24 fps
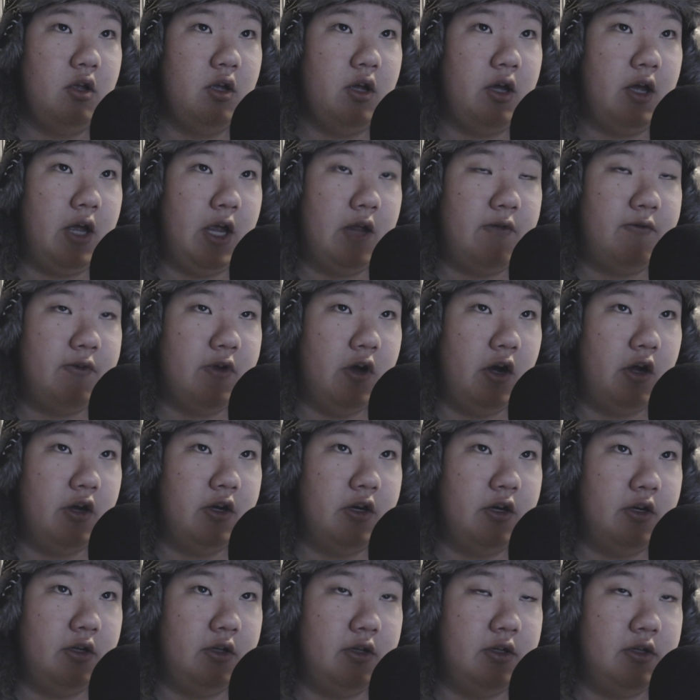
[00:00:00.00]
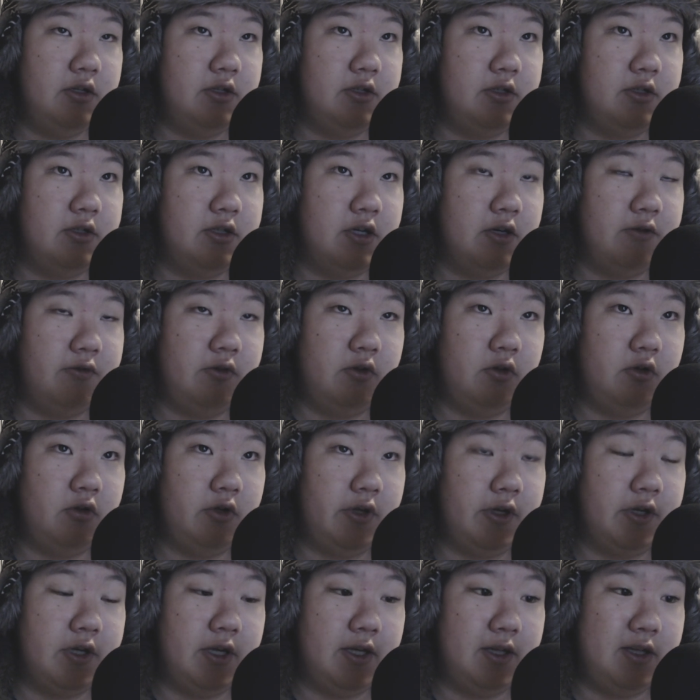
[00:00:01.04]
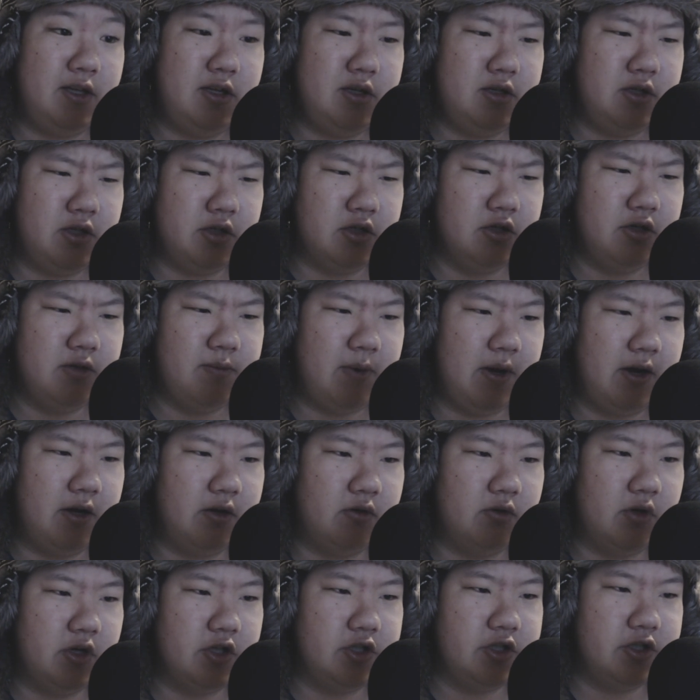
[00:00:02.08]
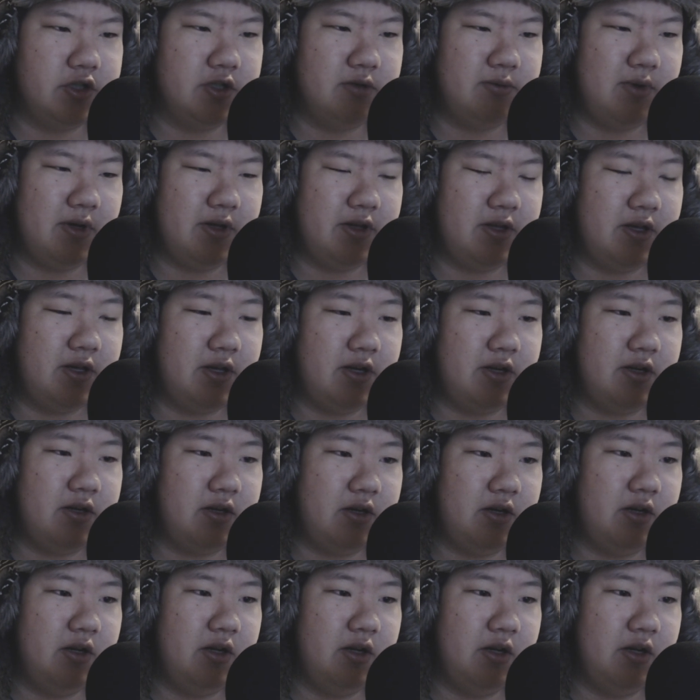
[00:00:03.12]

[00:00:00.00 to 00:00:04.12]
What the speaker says: I've gotten at least several, like at least a good amount of questions about that.